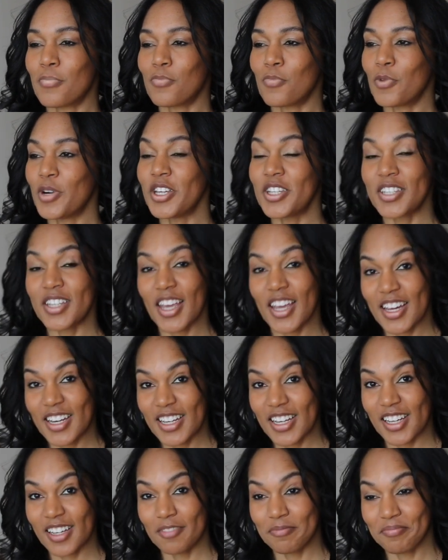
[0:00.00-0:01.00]
We
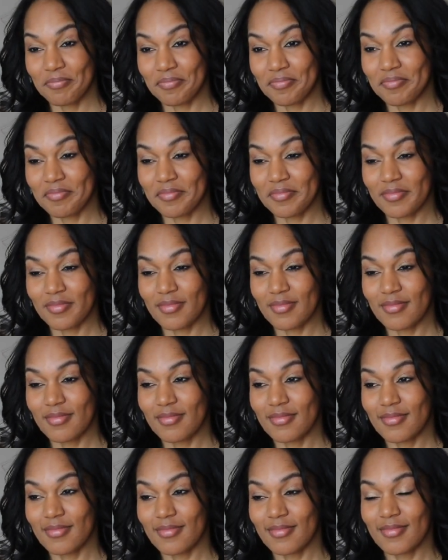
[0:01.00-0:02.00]
scan it.
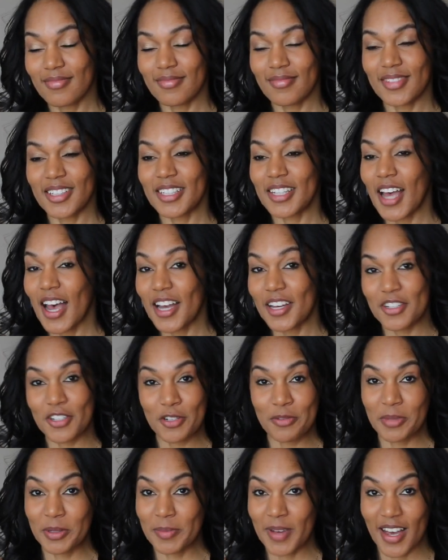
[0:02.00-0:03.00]
The tags
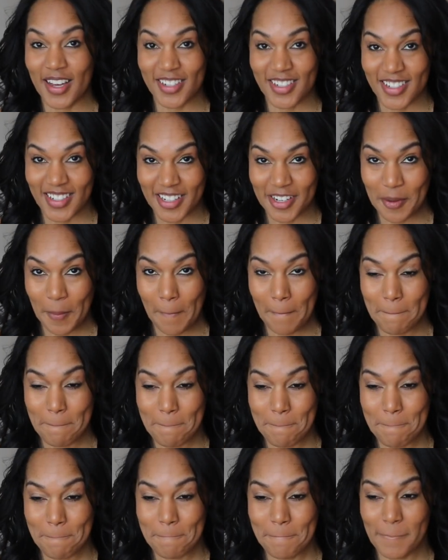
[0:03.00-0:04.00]
don't be matching.
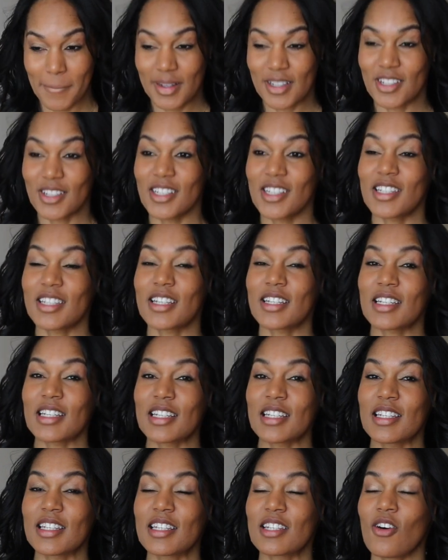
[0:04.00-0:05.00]
She says,
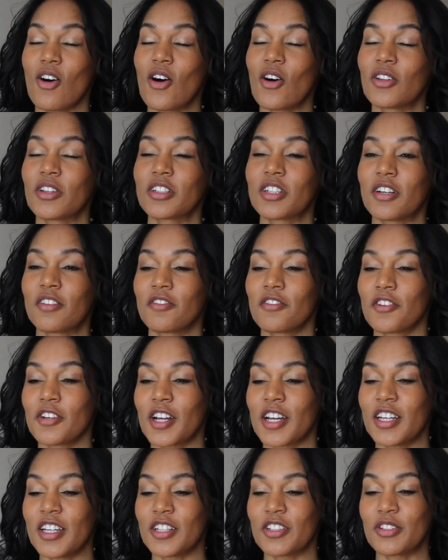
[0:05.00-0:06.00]
This is all the
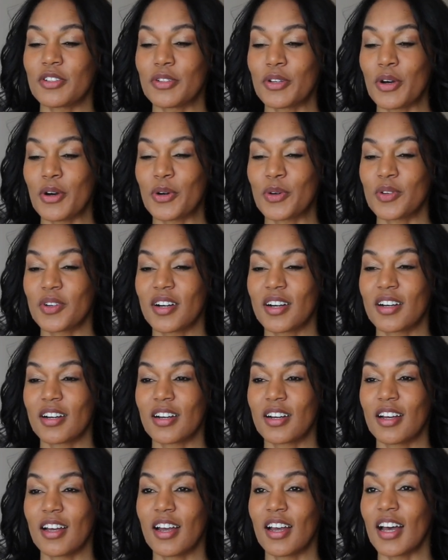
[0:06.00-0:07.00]
comfort I need to know.
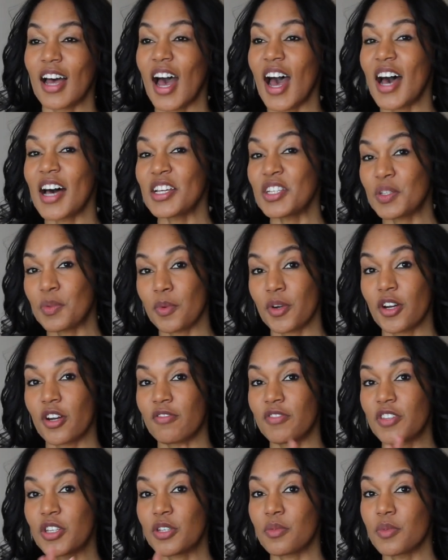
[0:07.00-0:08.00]
I swear,
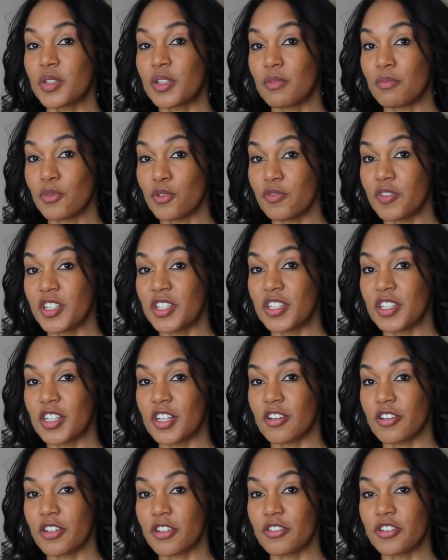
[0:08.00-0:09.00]
if this was a movie
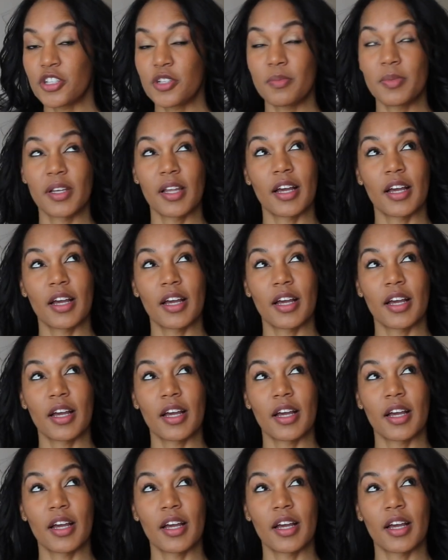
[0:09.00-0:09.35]
scenario, she'd be